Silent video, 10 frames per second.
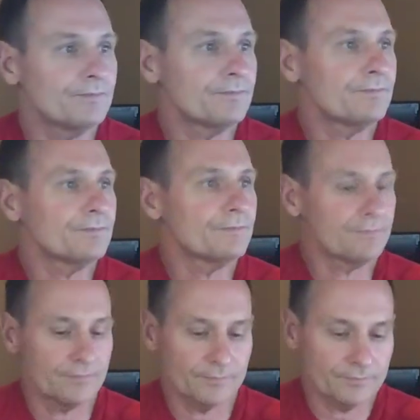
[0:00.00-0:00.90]

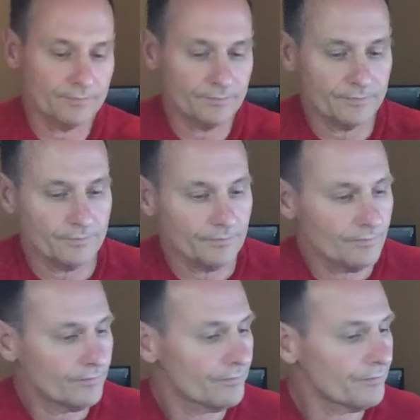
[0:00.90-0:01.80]

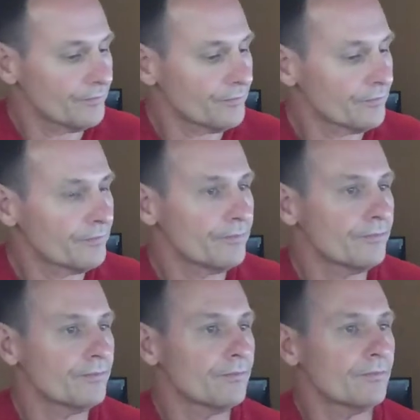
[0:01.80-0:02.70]

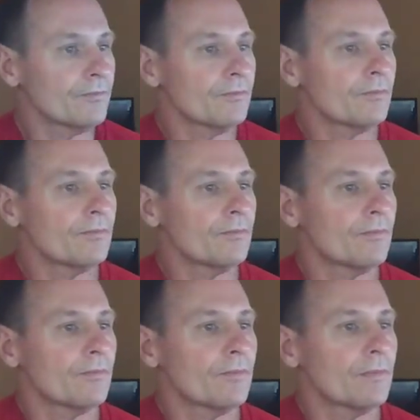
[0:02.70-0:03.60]

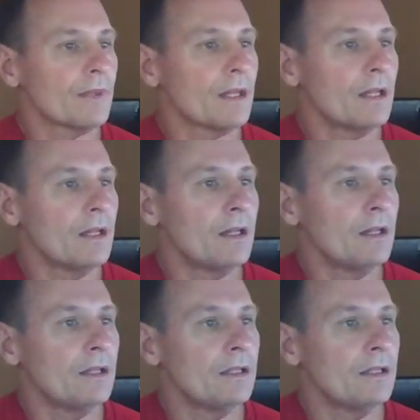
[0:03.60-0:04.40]
[no speech]